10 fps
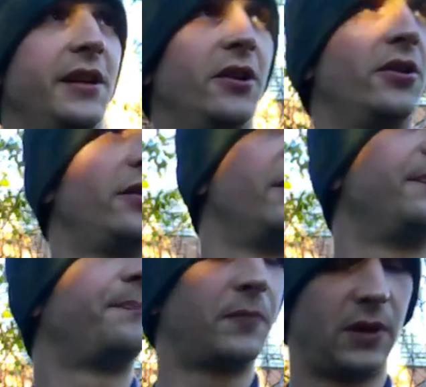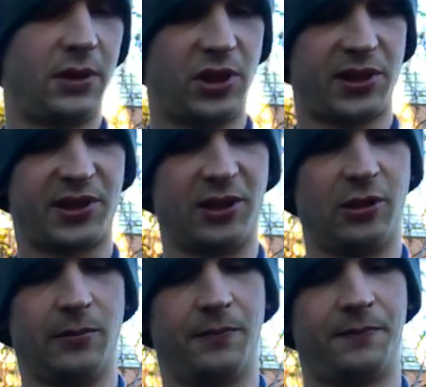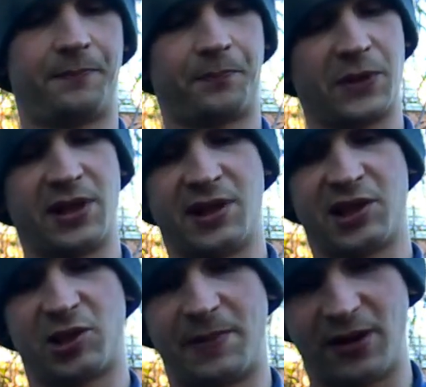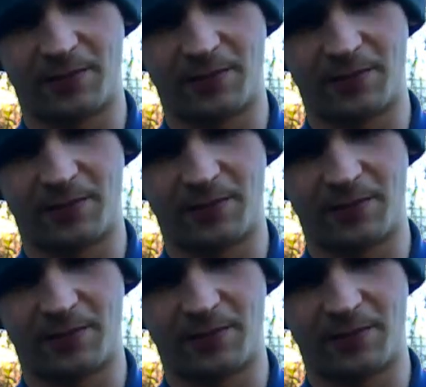here, just some spare